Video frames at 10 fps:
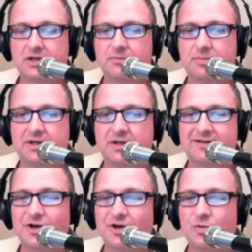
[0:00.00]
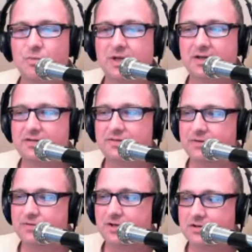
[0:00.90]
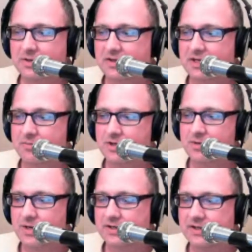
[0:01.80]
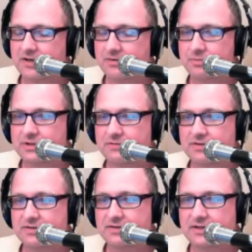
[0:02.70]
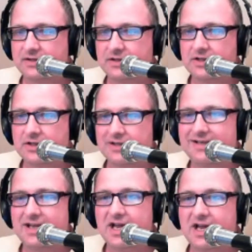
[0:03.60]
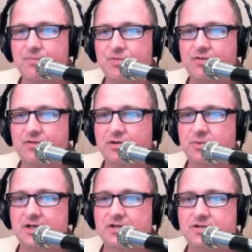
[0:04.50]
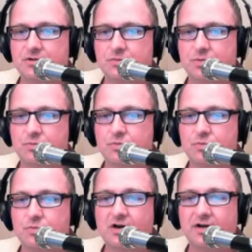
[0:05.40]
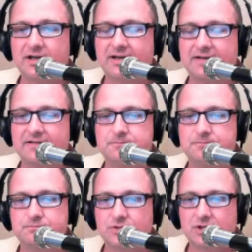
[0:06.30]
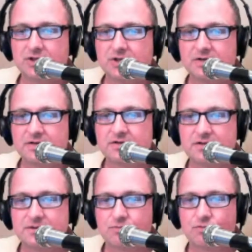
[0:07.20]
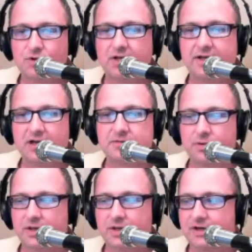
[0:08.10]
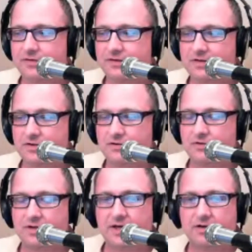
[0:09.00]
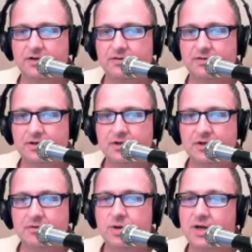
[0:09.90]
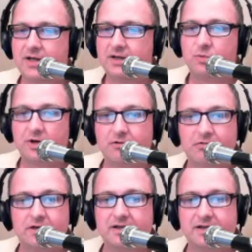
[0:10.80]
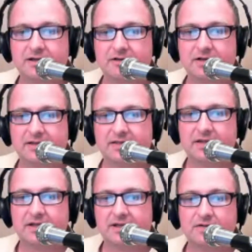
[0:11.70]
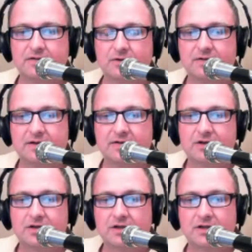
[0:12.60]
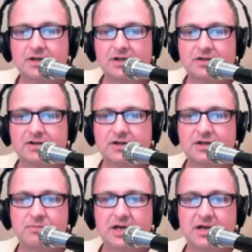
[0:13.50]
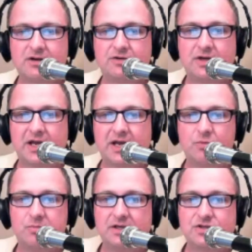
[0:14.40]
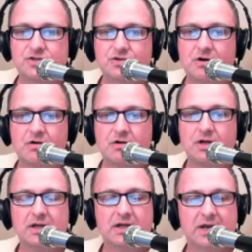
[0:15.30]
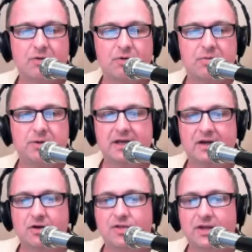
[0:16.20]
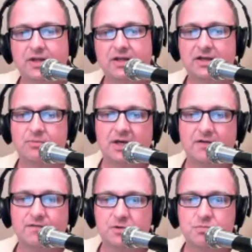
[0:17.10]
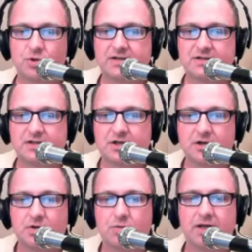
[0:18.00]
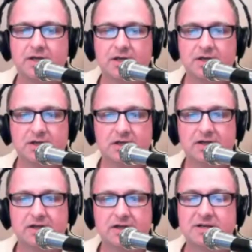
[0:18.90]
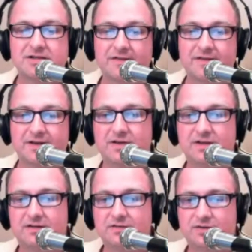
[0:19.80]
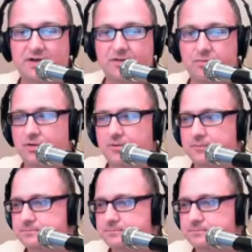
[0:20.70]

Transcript: because like Ole Miss, we've talked about them on the podcast previously, depth is going to be an issue. We're starting to get some really nice players into certain areas, but we're really, really thin. So it's going to come down to, can we be strong? Can we be healthy? Can we get a few breaks to go our way, especially on the defensive side of the ball?